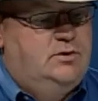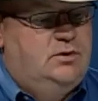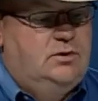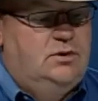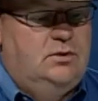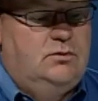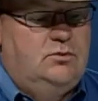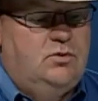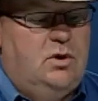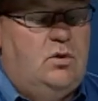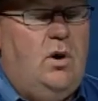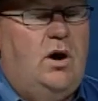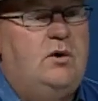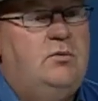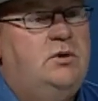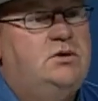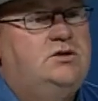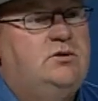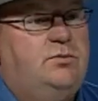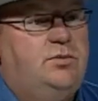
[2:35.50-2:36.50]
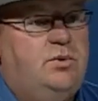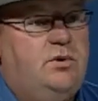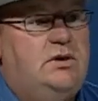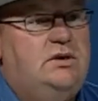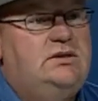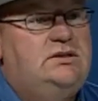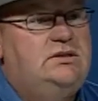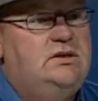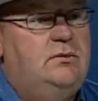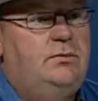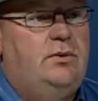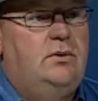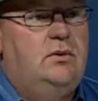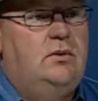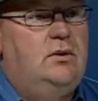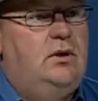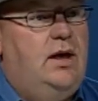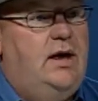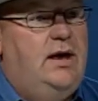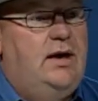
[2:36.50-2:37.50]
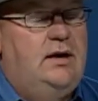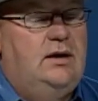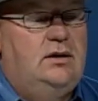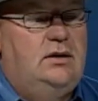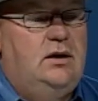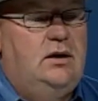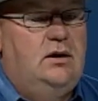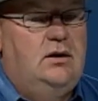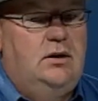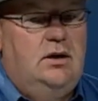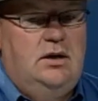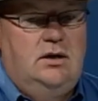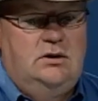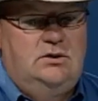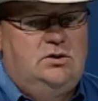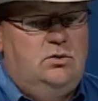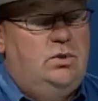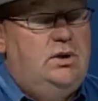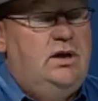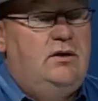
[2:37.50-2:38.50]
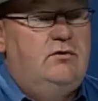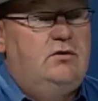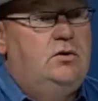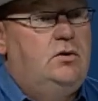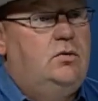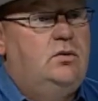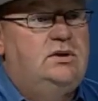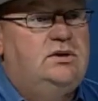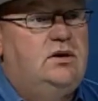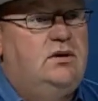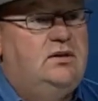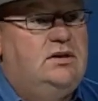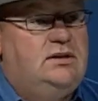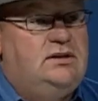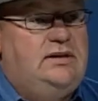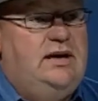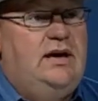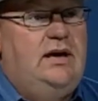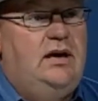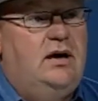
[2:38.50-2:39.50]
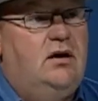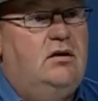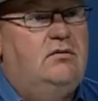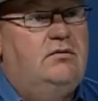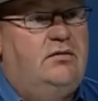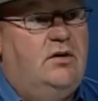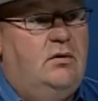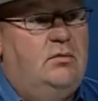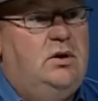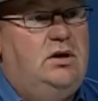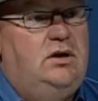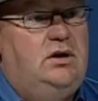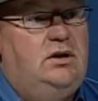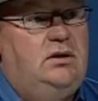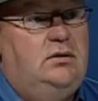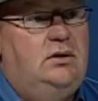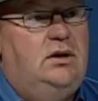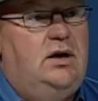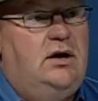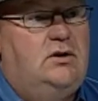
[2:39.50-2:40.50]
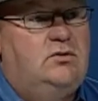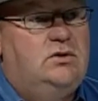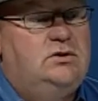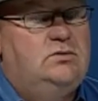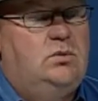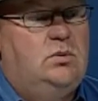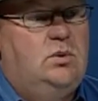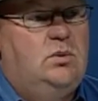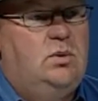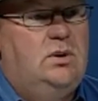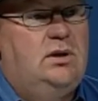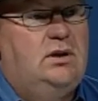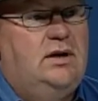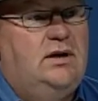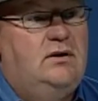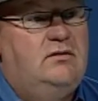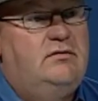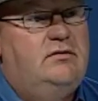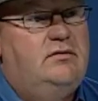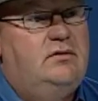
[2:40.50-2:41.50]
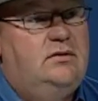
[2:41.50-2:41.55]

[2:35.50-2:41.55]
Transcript: The requirements are pretty simple, and so we never know until the day of how many entries we will have.